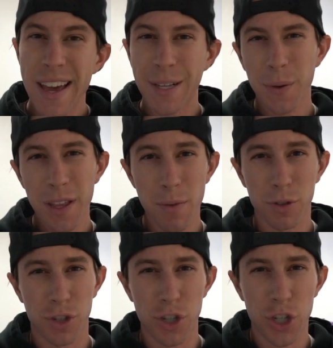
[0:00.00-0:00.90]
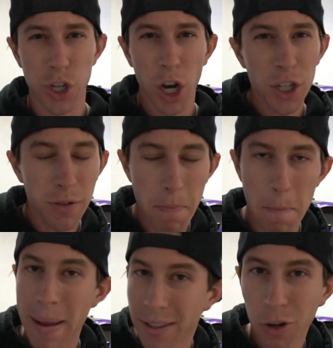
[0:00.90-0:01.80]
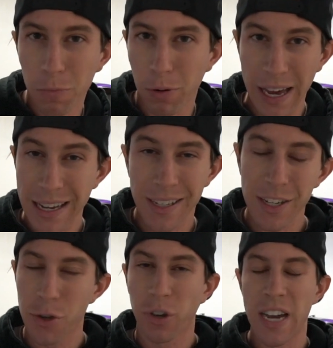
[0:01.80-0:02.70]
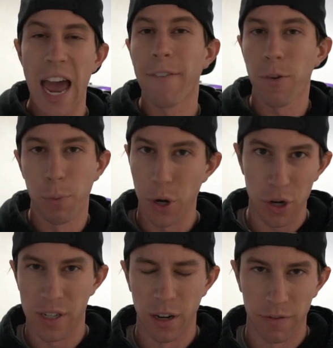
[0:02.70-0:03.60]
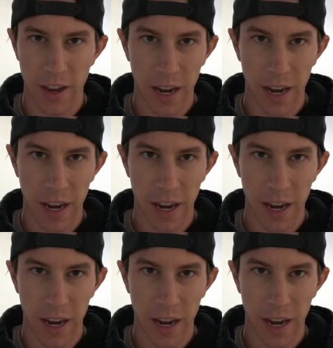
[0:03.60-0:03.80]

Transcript: is one of the most judgmental places you can ever put yourself